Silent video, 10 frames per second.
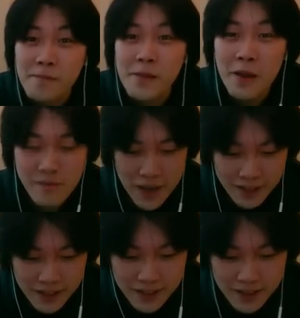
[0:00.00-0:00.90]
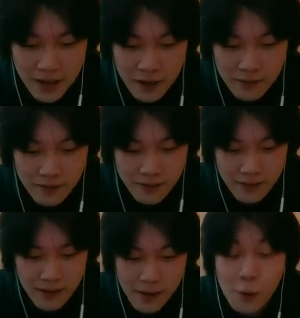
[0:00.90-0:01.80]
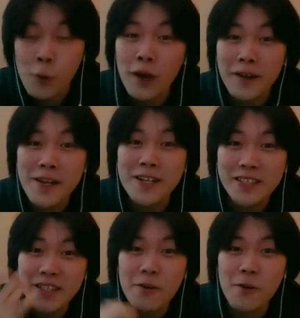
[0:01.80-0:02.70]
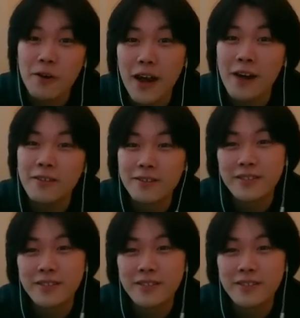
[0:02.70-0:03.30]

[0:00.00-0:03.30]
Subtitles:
Amazing stuff. All I need is Shiryu now.